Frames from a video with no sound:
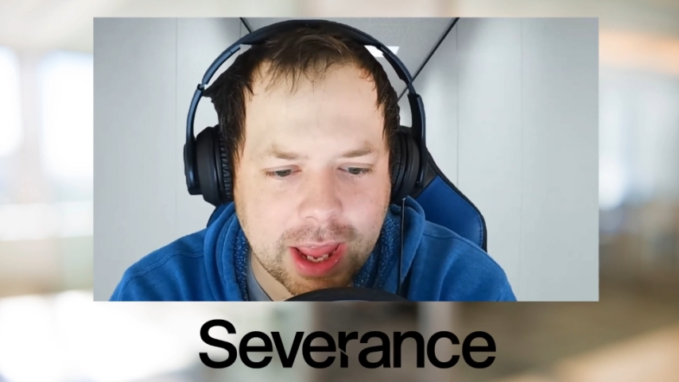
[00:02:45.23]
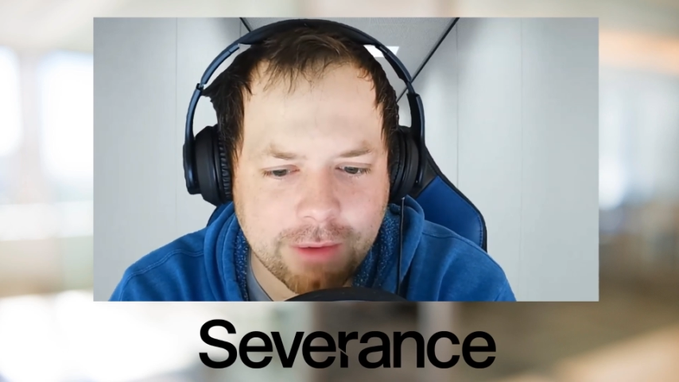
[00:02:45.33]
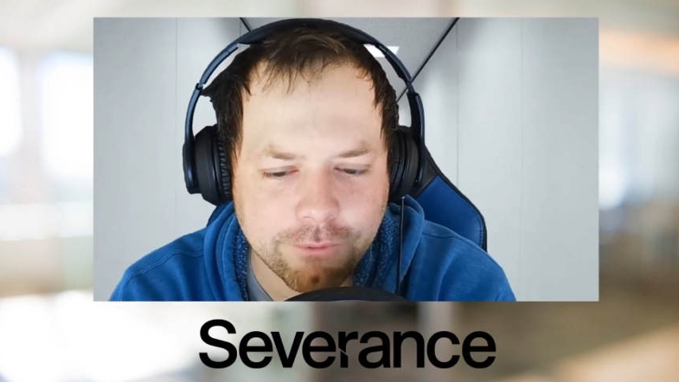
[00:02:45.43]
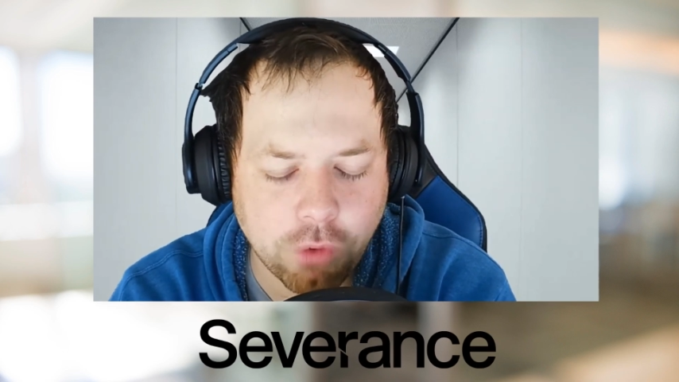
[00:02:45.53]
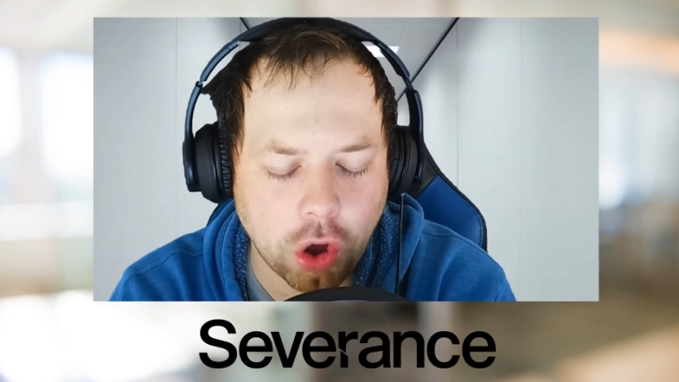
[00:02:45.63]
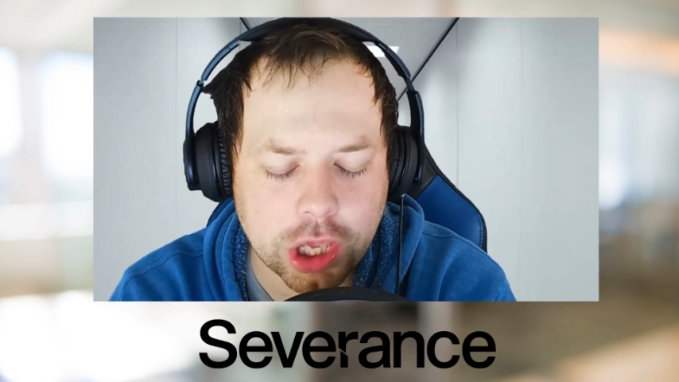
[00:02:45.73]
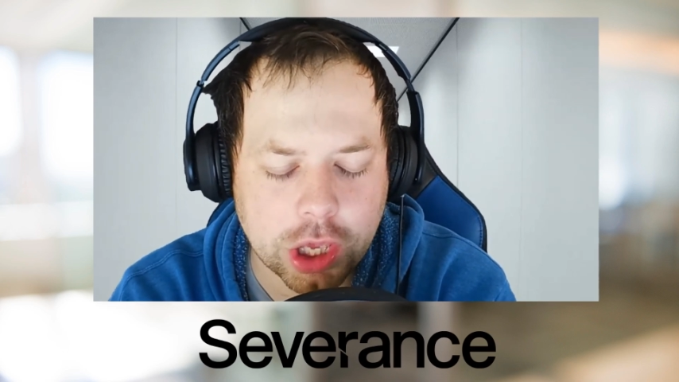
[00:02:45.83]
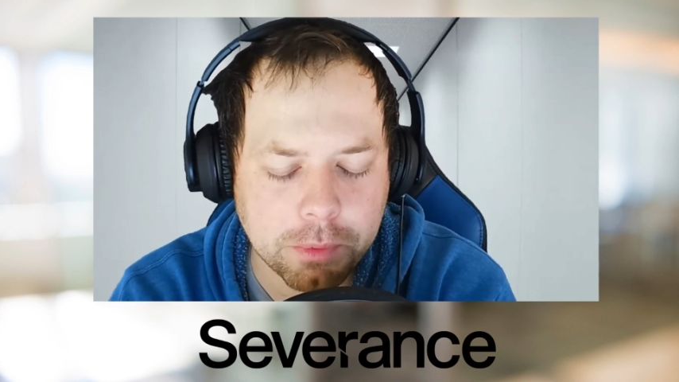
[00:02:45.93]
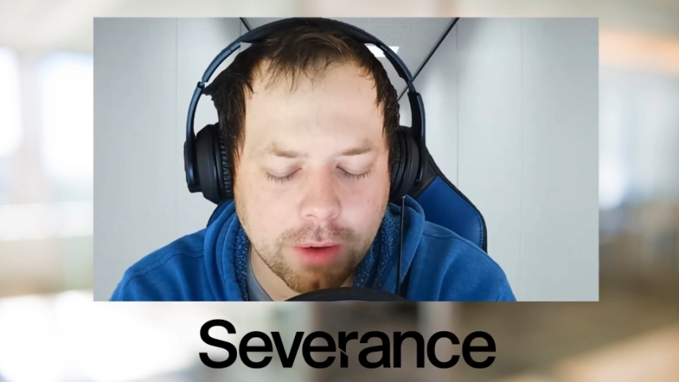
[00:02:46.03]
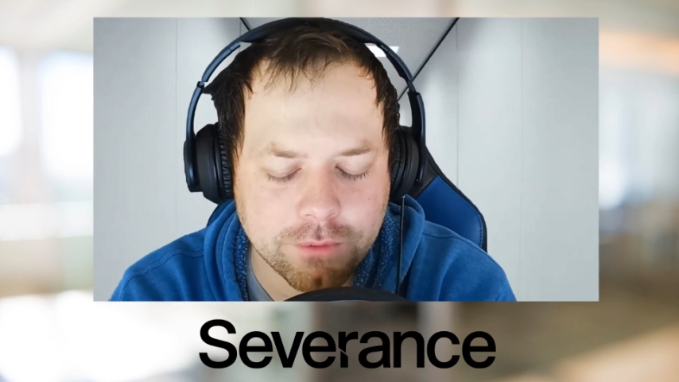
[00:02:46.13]

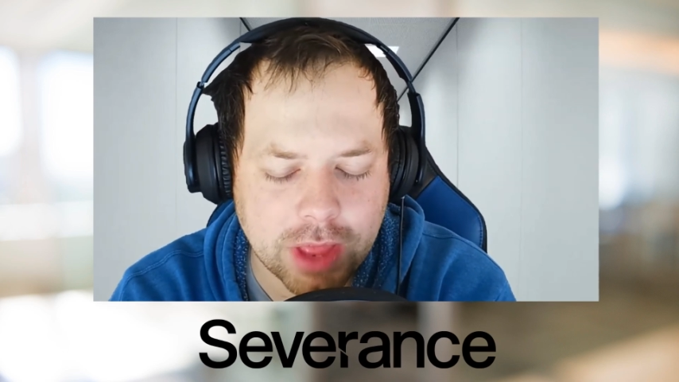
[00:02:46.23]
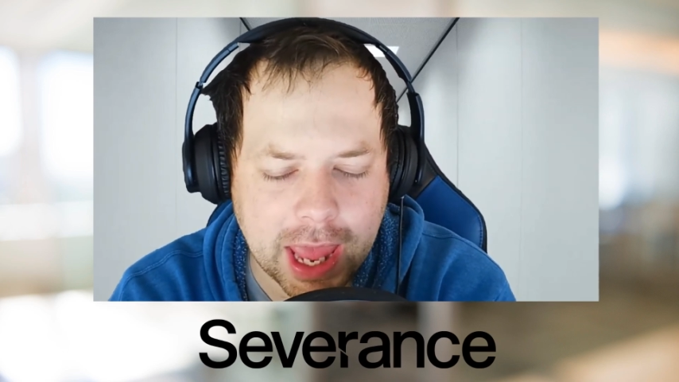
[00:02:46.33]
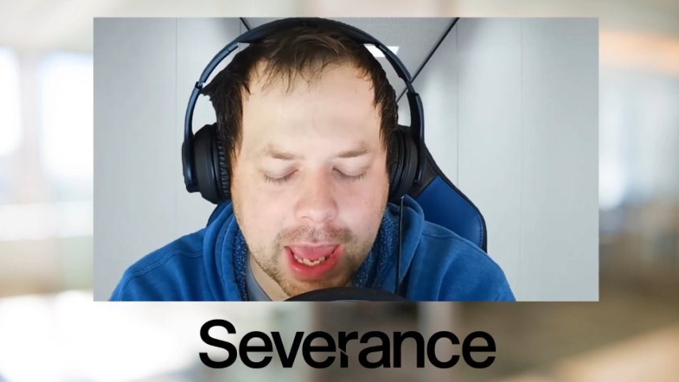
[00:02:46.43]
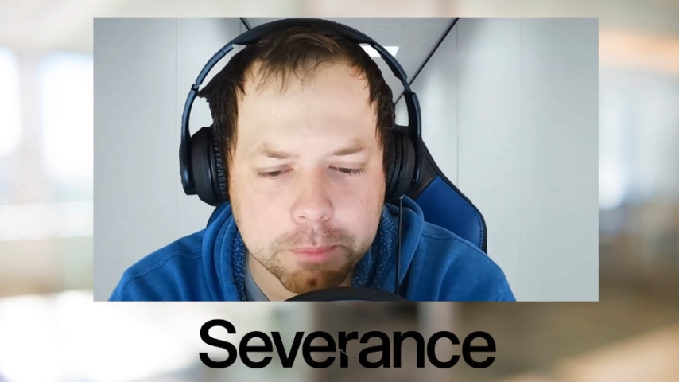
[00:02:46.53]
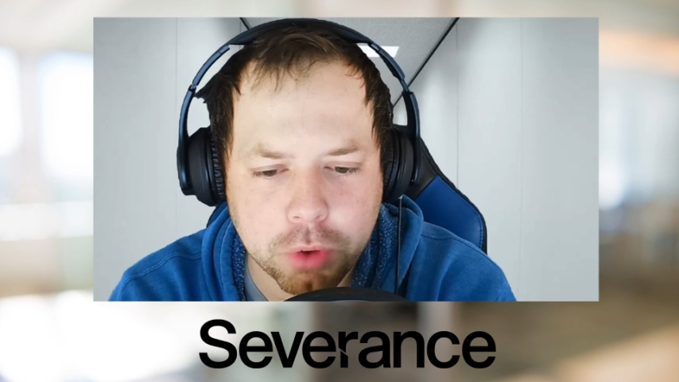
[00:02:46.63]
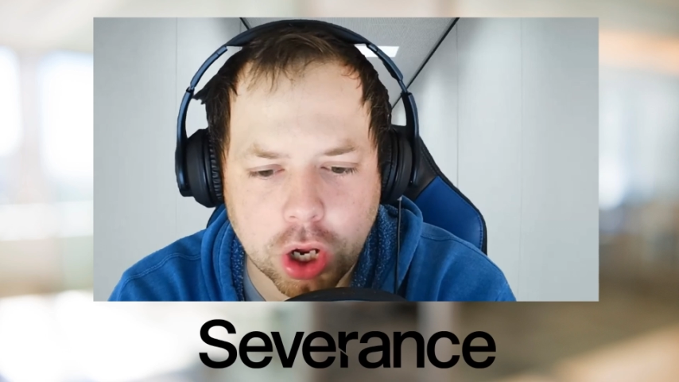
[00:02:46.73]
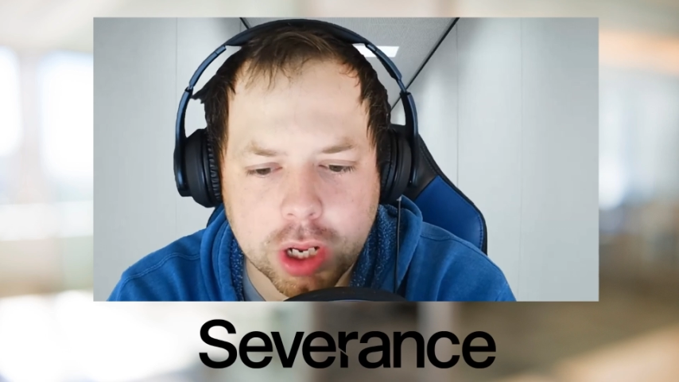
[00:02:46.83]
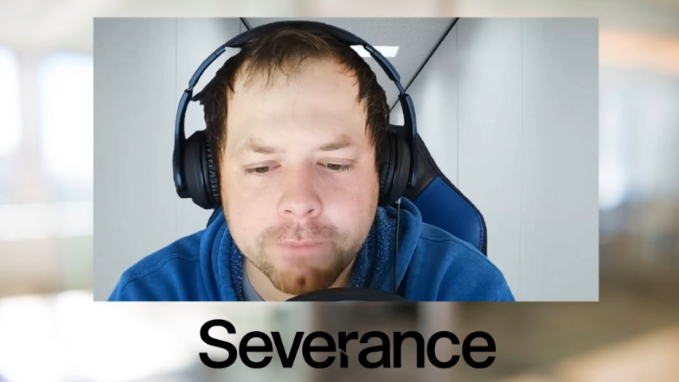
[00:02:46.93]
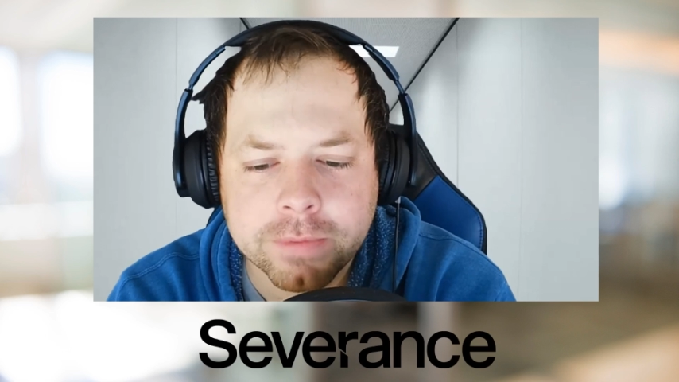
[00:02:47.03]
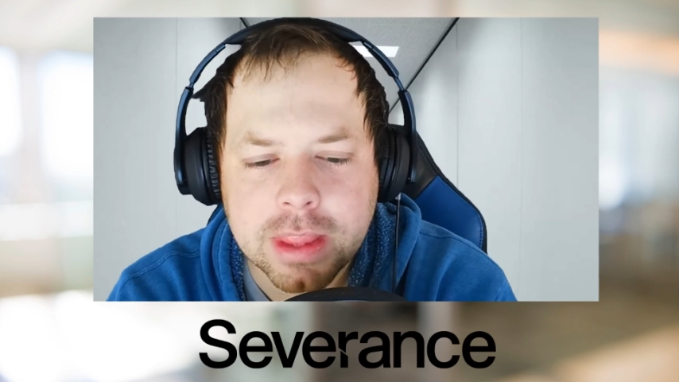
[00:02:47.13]
volume of the handbook.
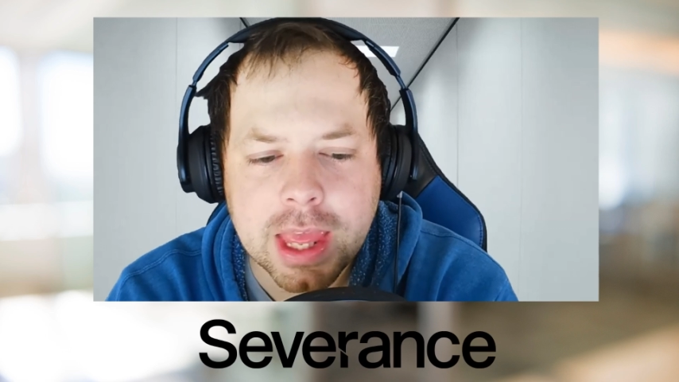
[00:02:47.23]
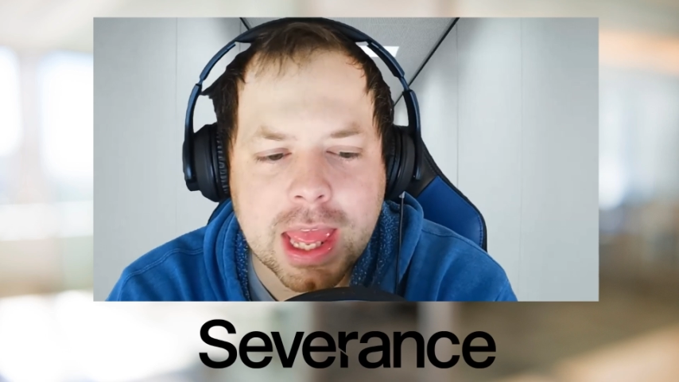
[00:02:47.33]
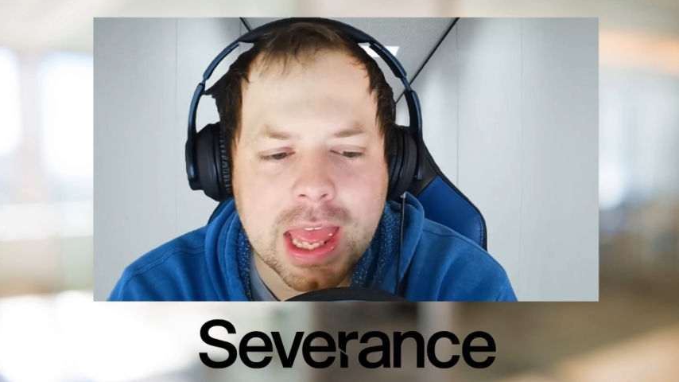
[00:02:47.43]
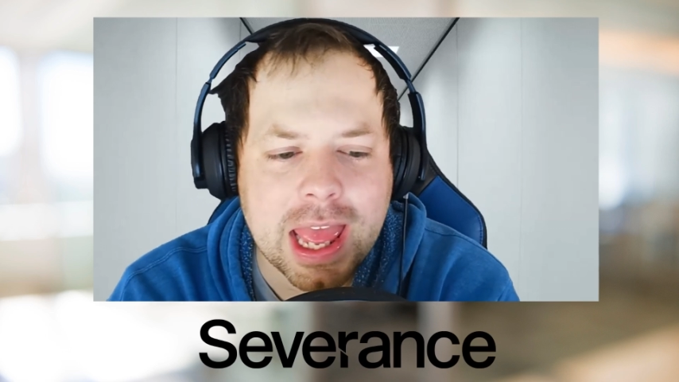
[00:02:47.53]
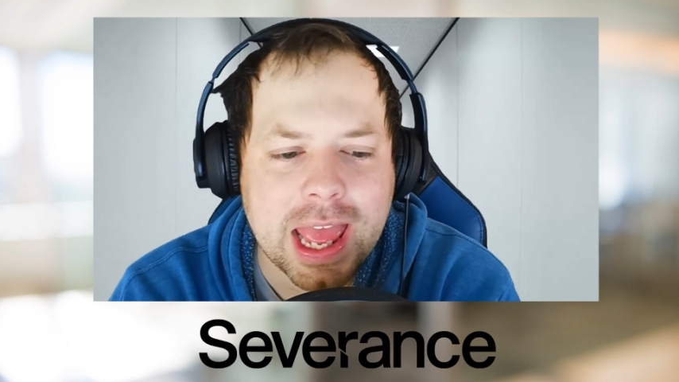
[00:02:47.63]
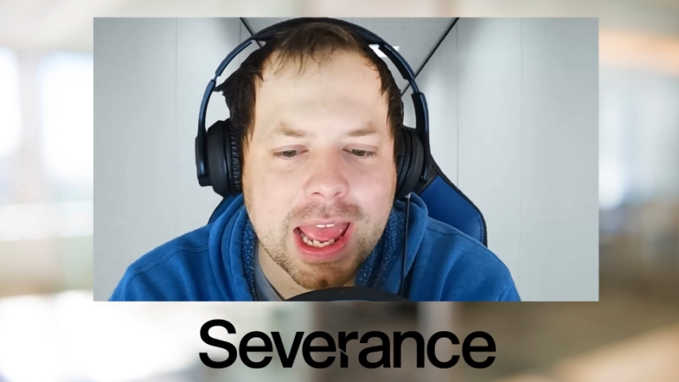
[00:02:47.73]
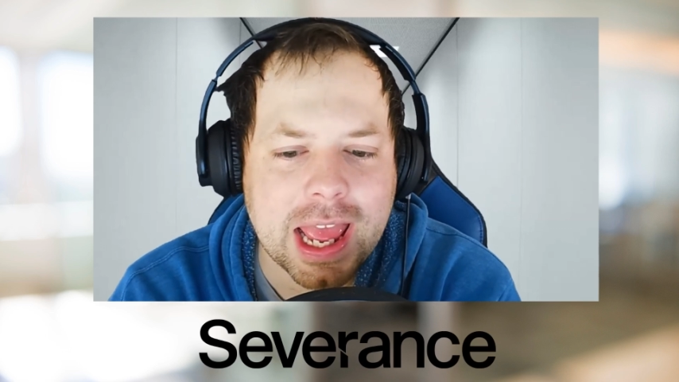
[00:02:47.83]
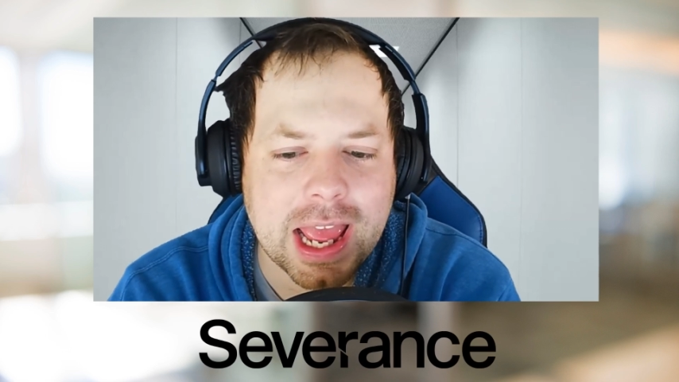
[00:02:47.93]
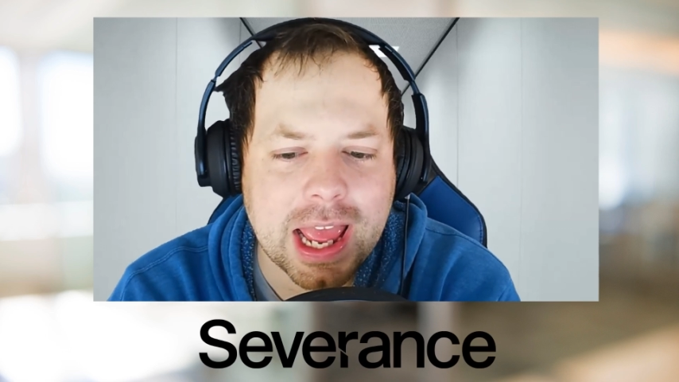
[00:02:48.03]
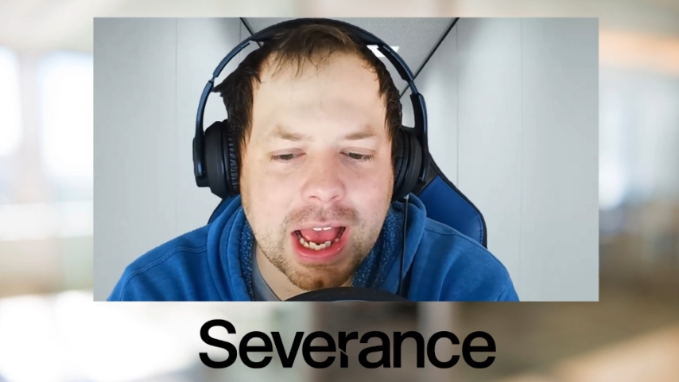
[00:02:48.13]

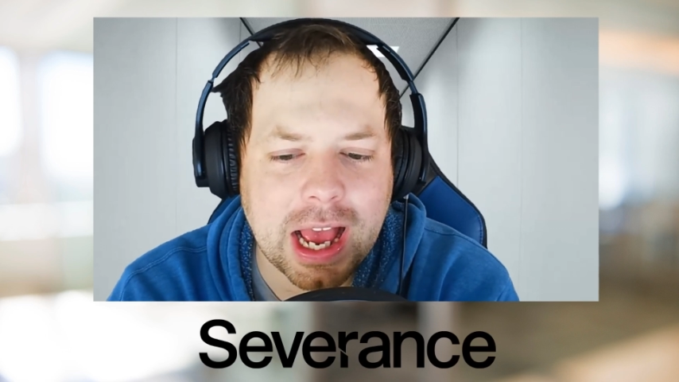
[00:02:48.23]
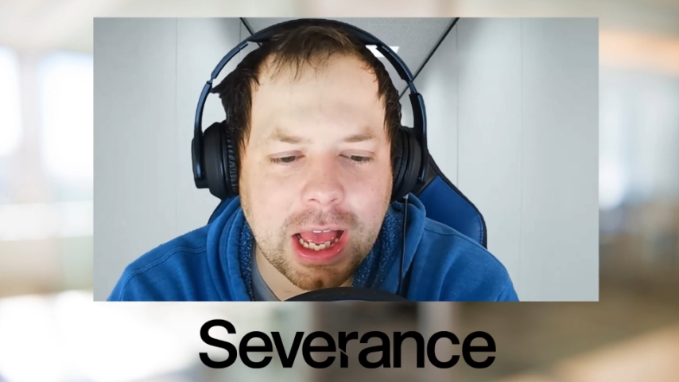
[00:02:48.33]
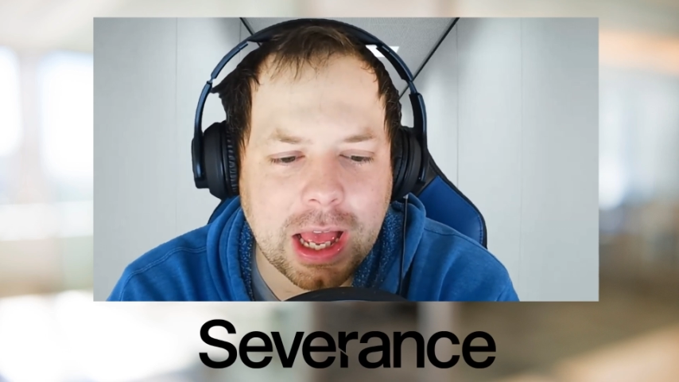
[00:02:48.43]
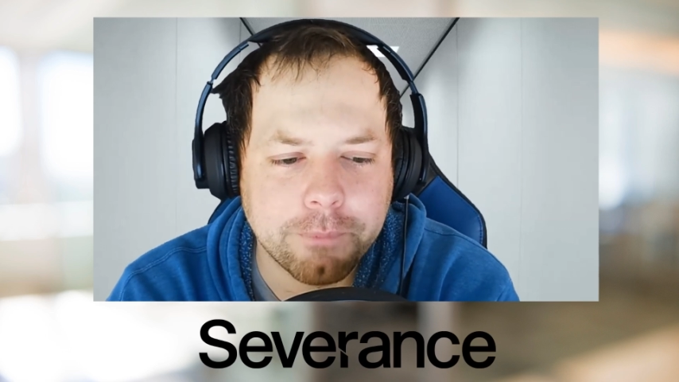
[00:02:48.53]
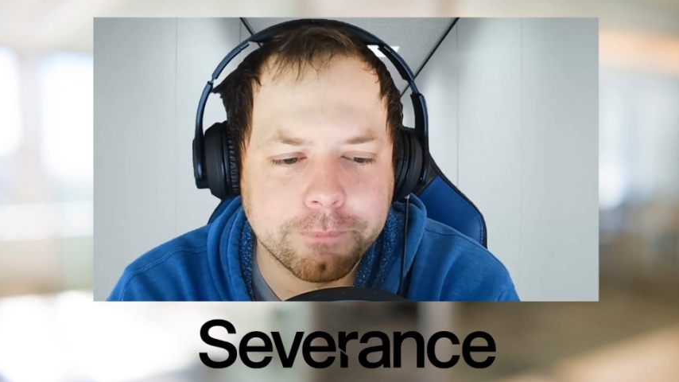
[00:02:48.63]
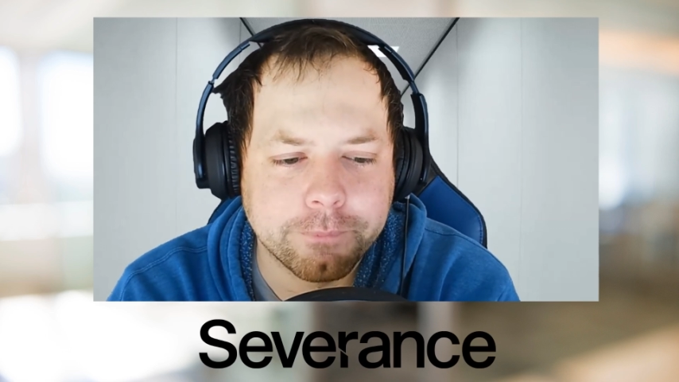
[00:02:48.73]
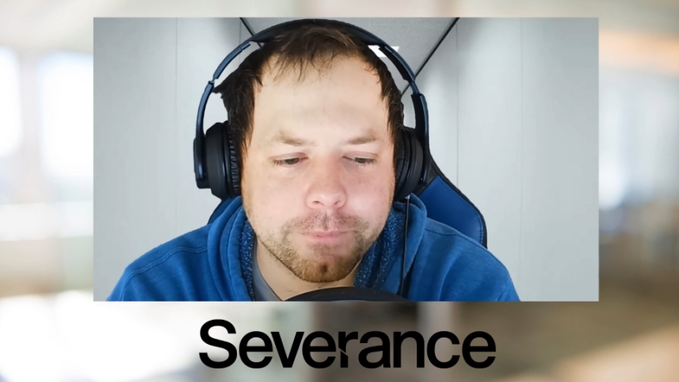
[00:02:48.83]
I'm